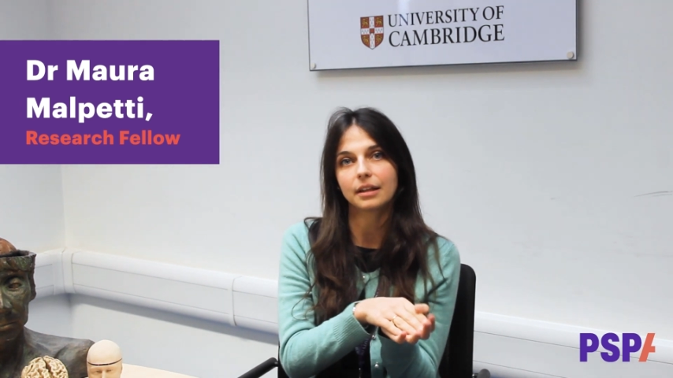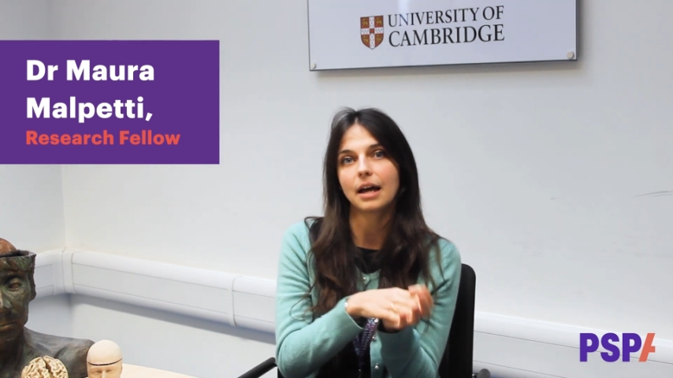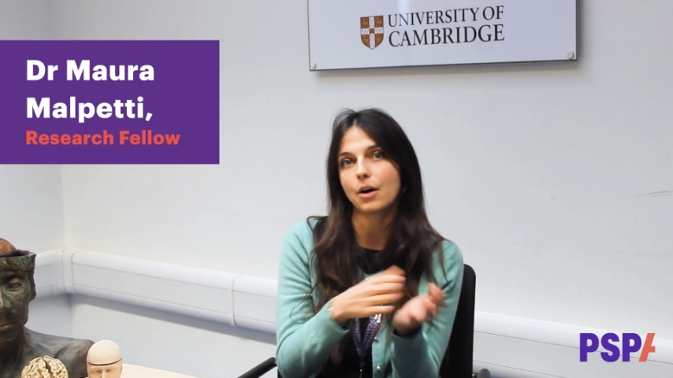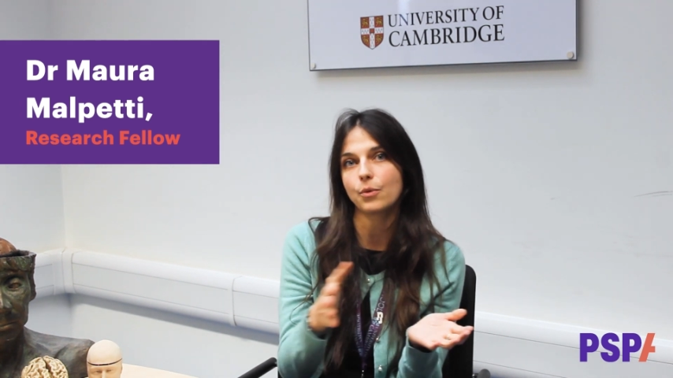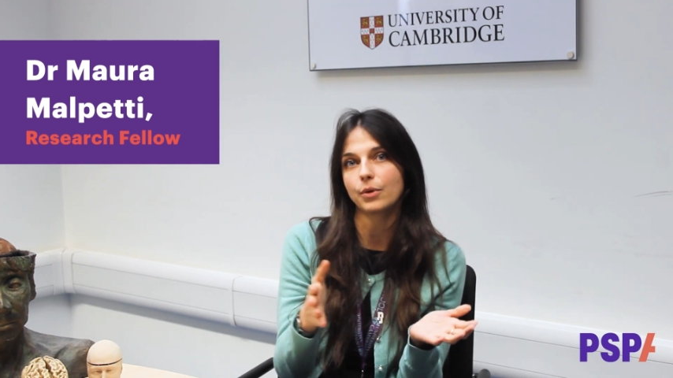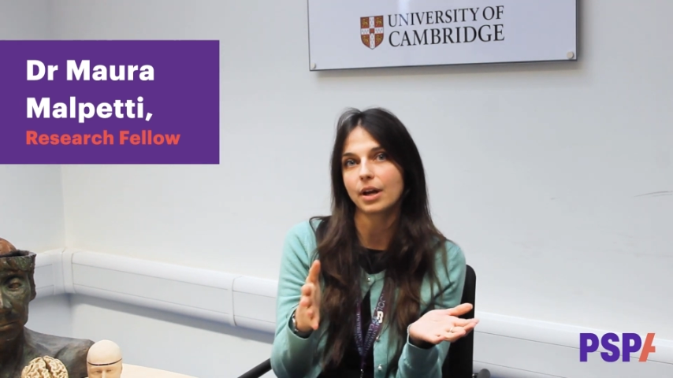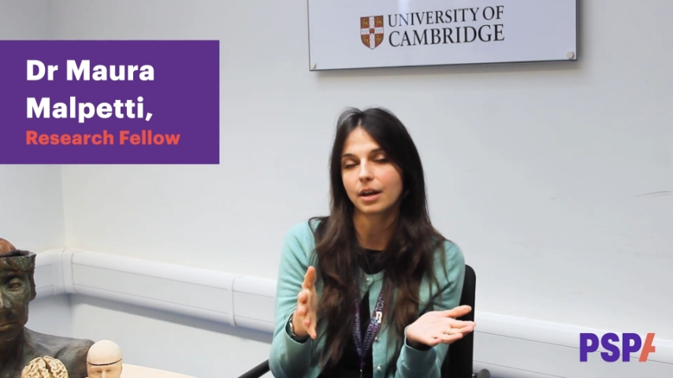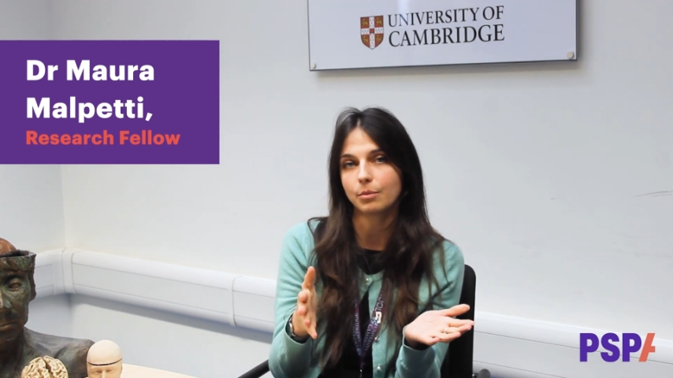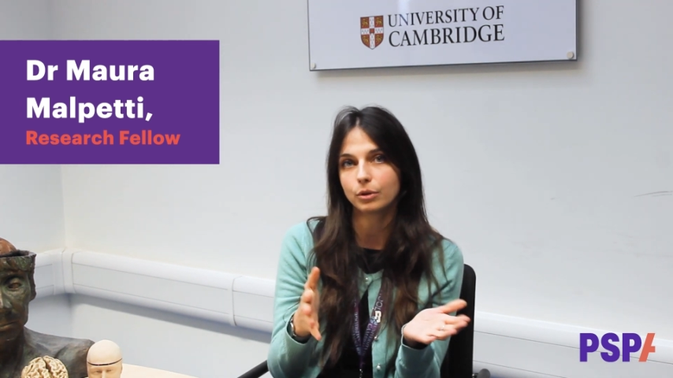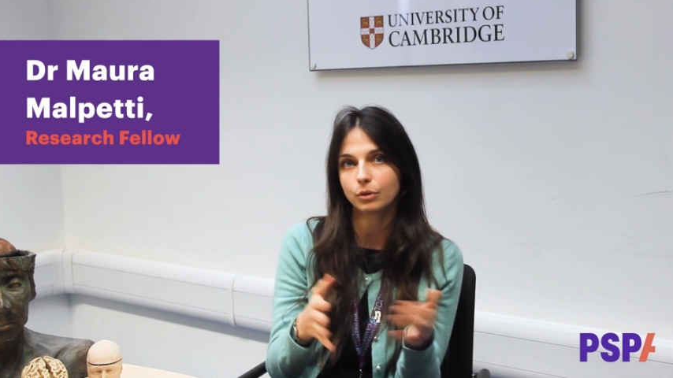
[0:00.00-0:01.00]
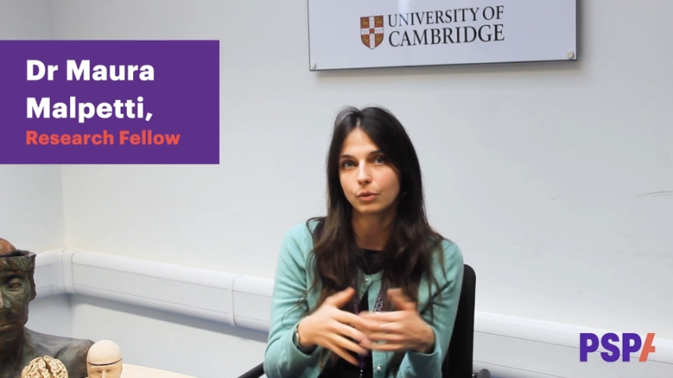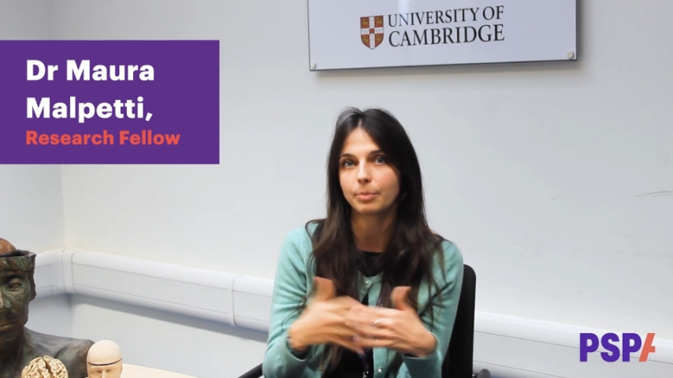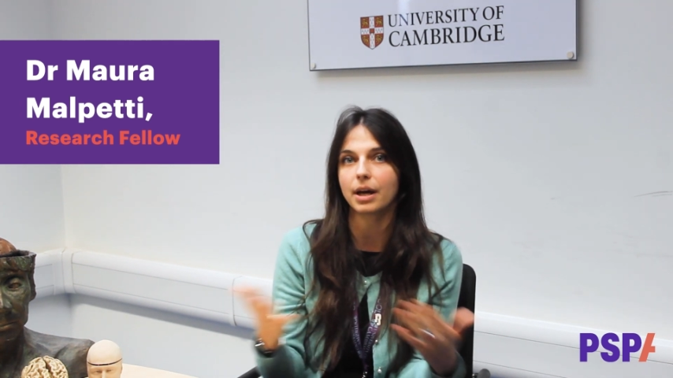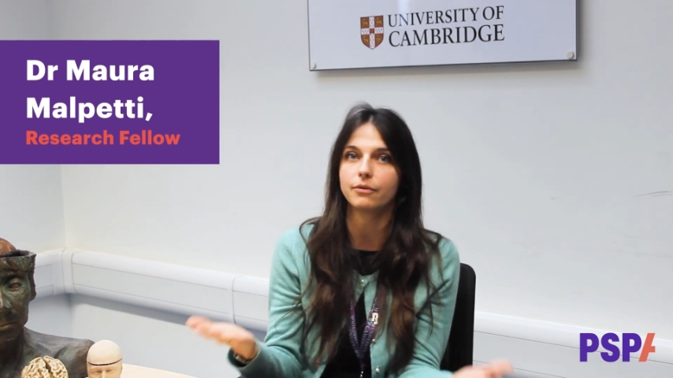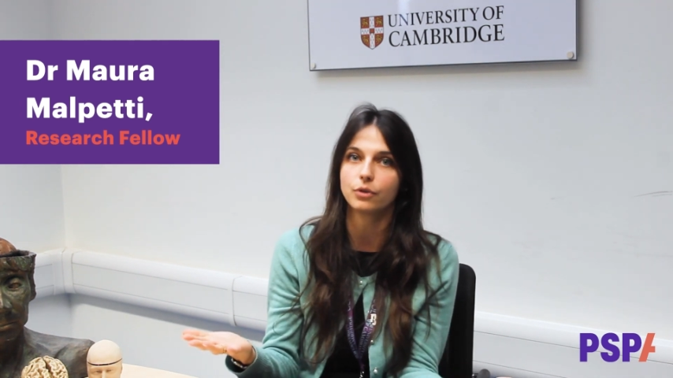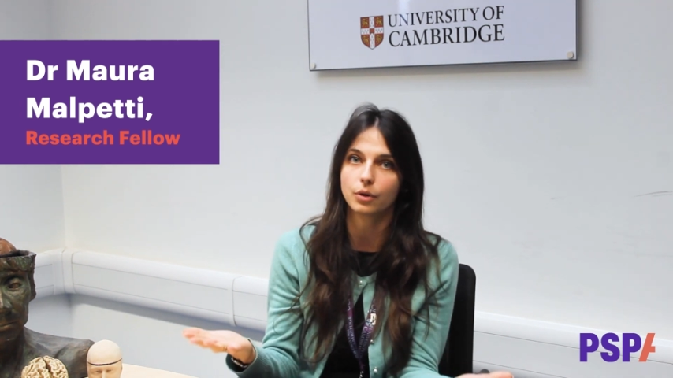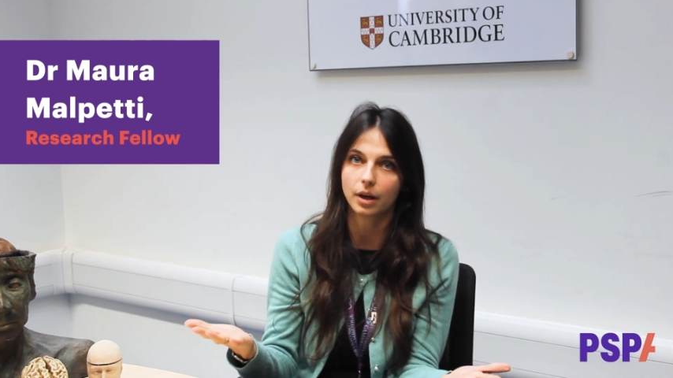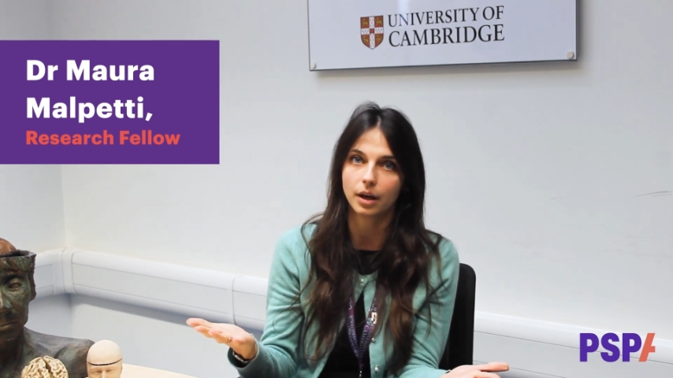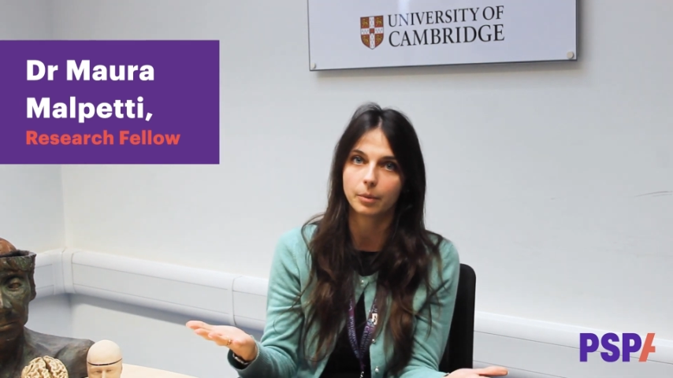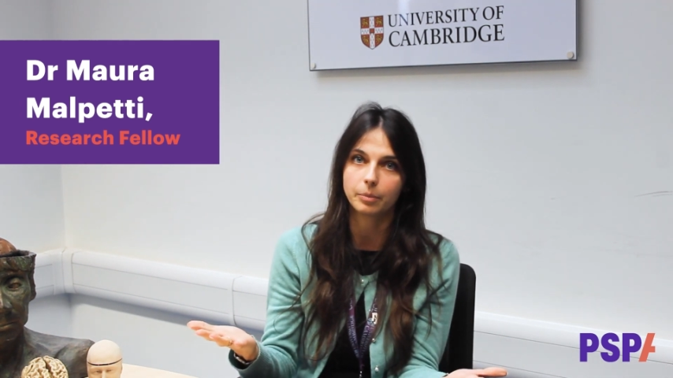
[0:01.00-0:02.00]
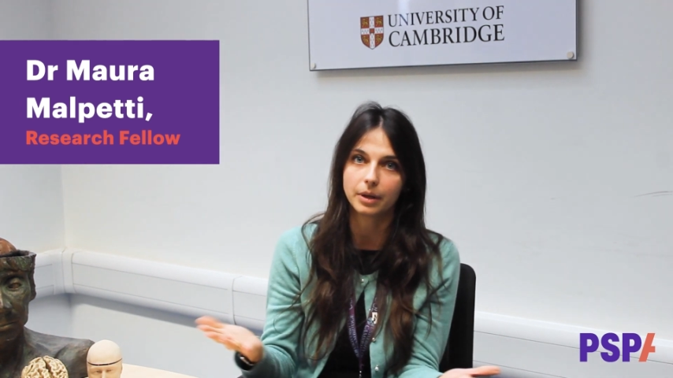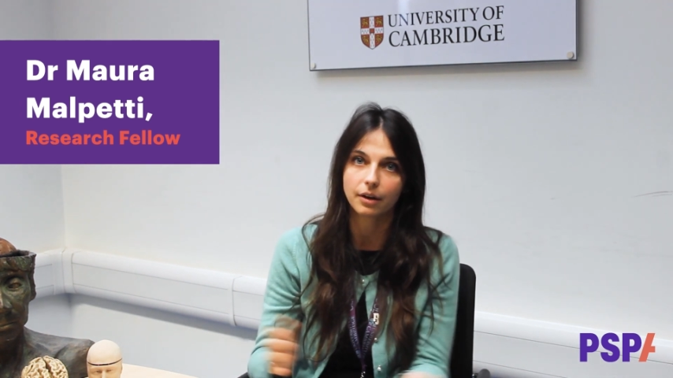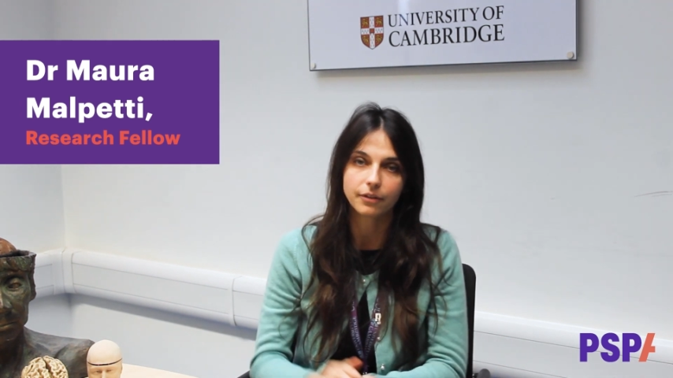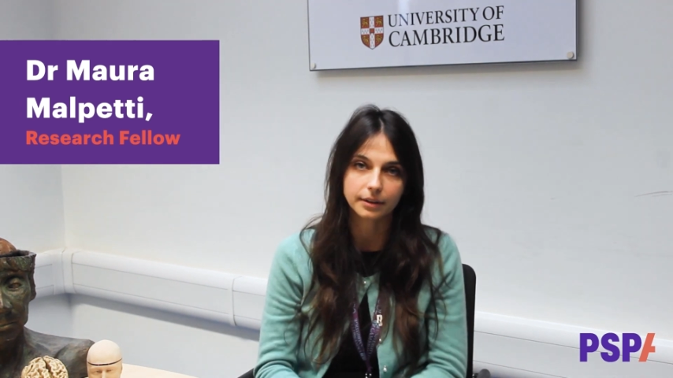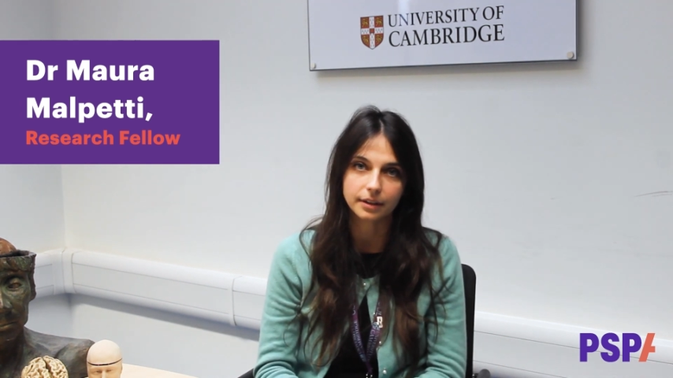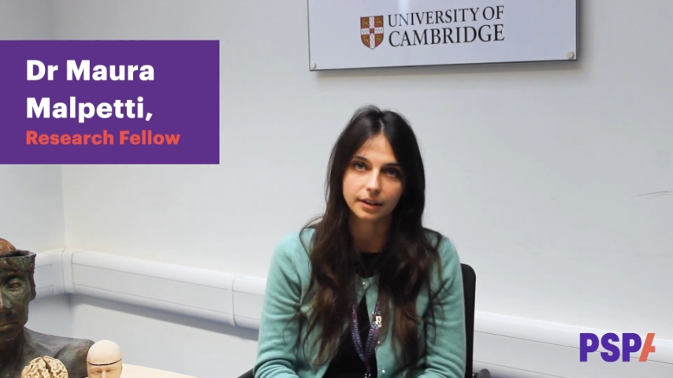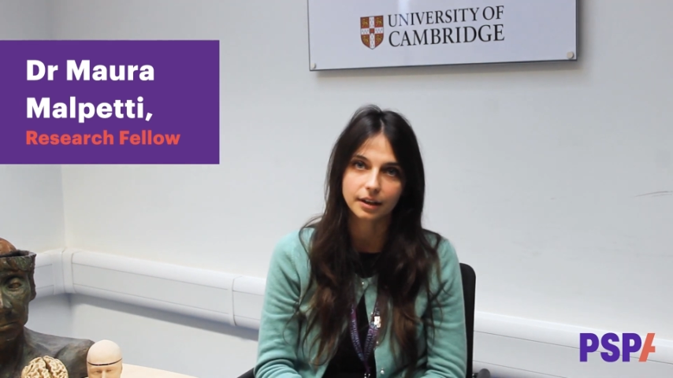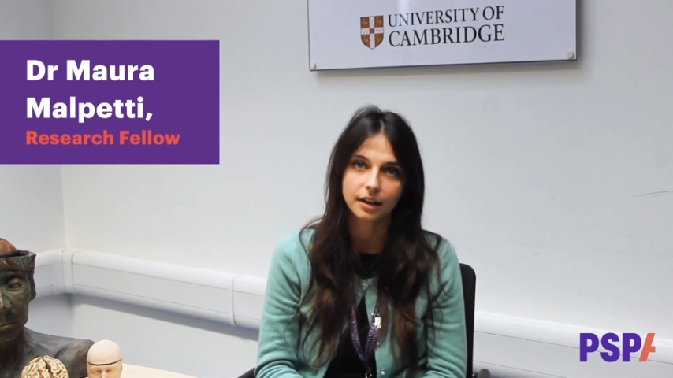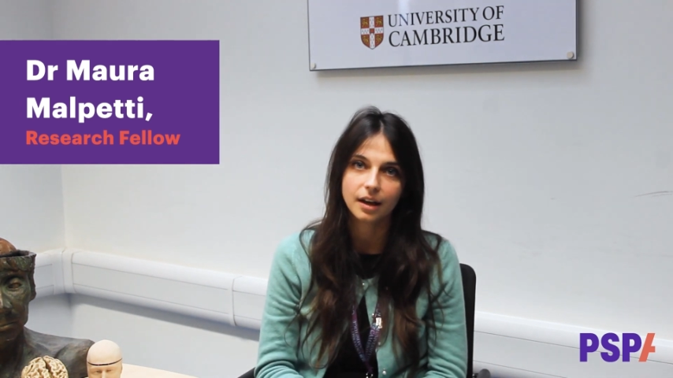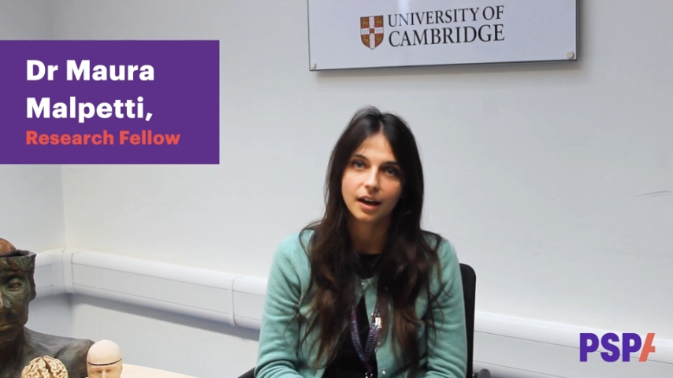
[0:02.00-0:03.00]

now we are able to apply for bigger funding.